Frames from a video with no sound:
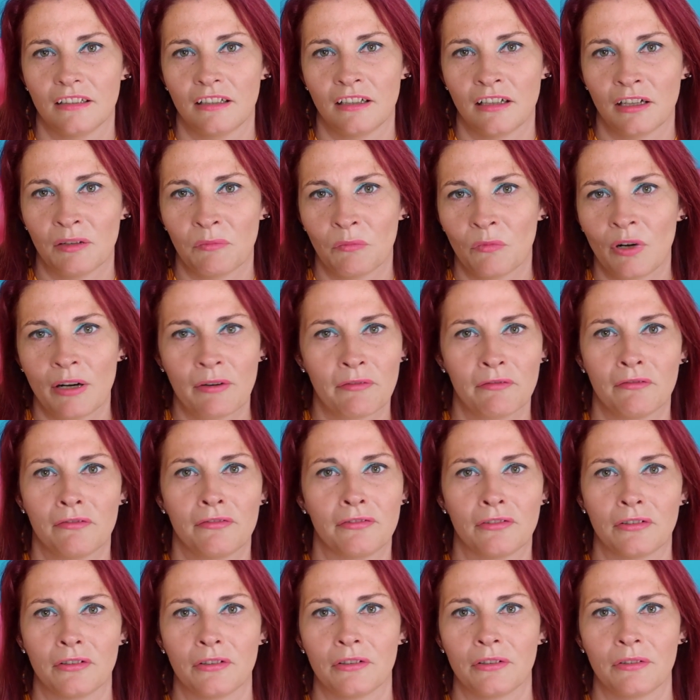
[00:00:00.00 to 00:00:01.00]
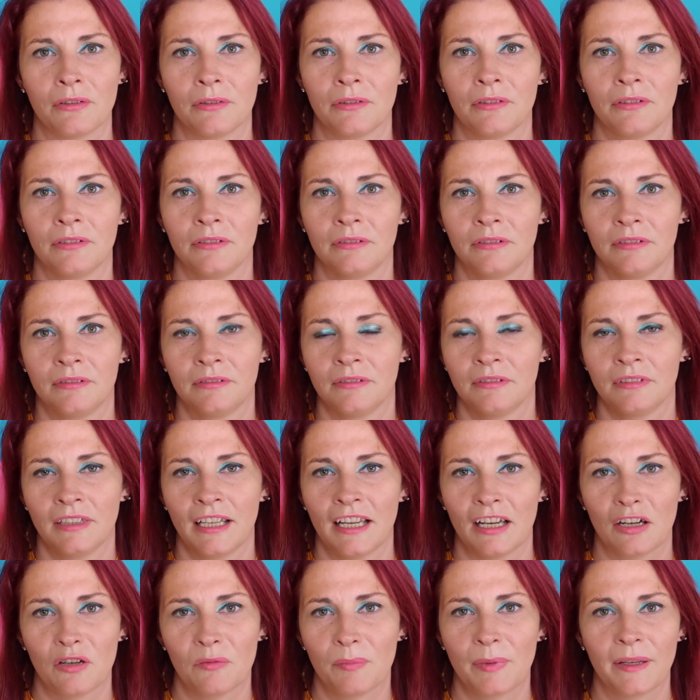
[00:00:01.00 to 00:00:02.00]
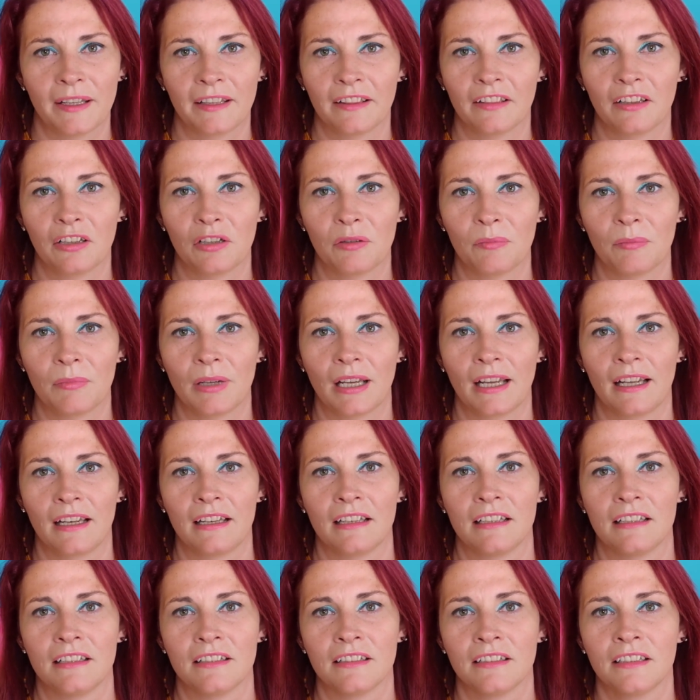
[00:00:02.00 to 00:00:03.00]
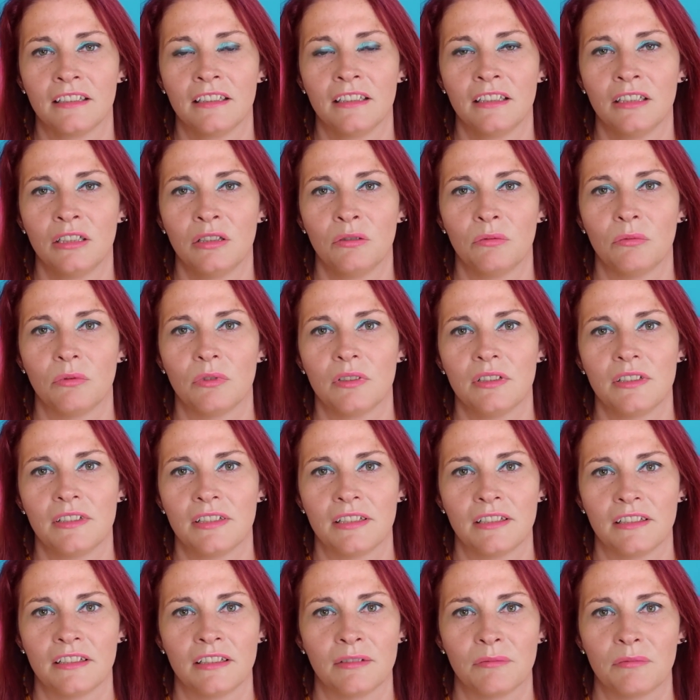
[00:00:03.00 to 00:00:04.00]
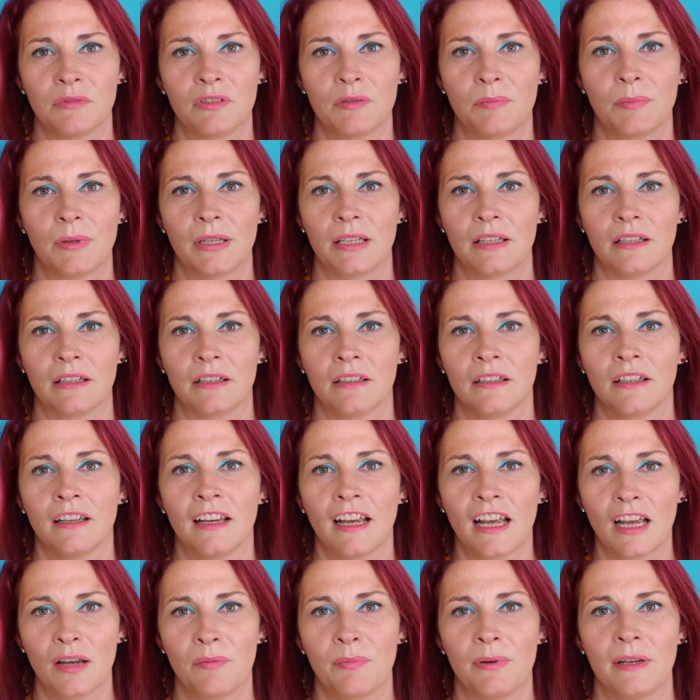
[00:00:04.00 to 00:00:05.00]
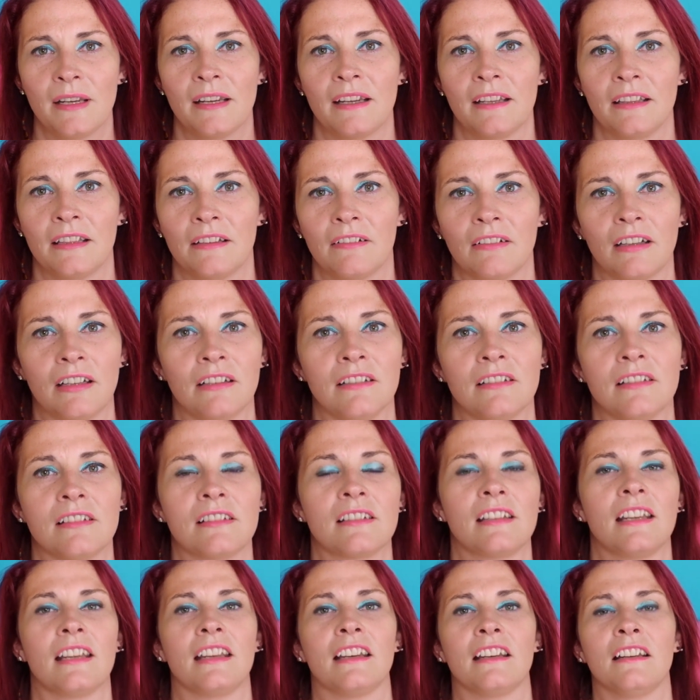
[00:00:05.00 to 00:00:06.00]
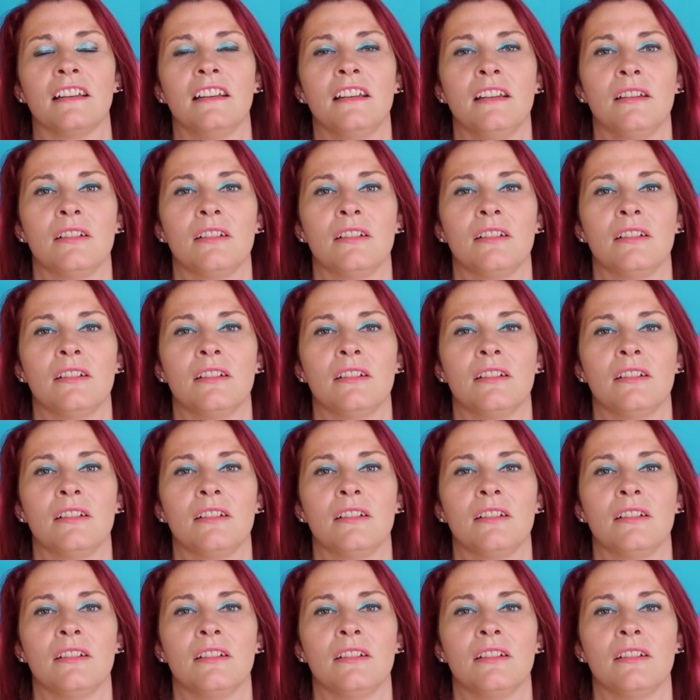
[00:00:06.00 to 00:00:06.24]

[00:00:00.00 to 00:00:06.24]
I'm one for helping them and wanting them to be happy in their own skin,